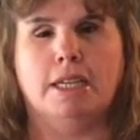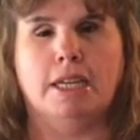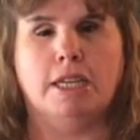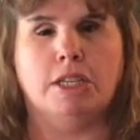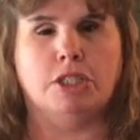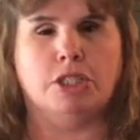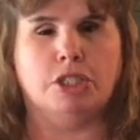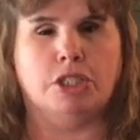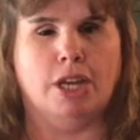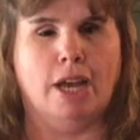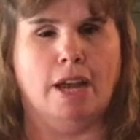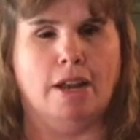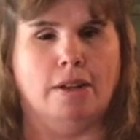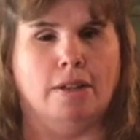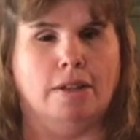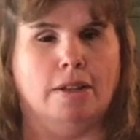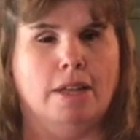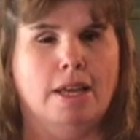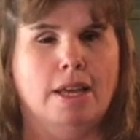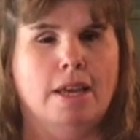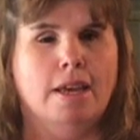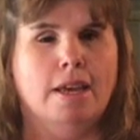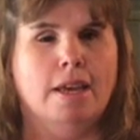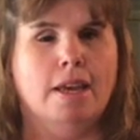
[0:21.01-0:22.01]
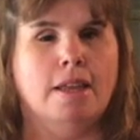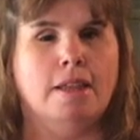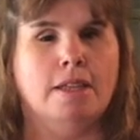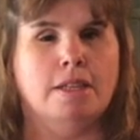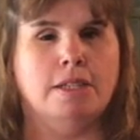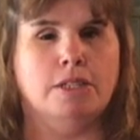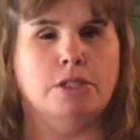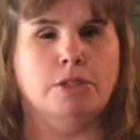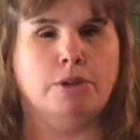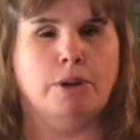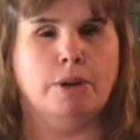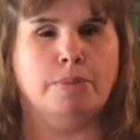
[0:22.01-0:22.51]
each channel in
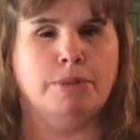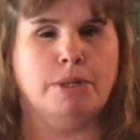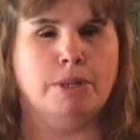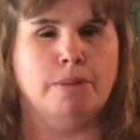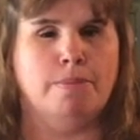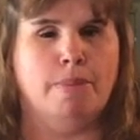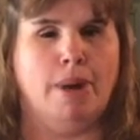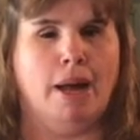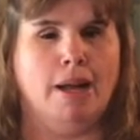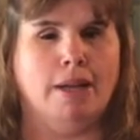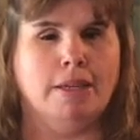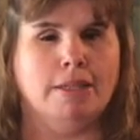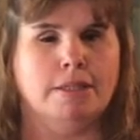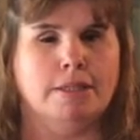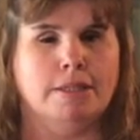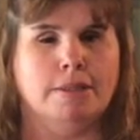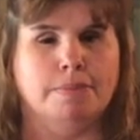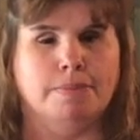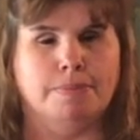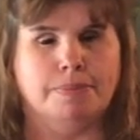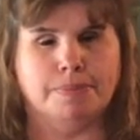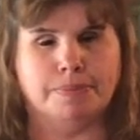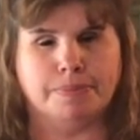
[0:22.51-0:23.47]
the description box.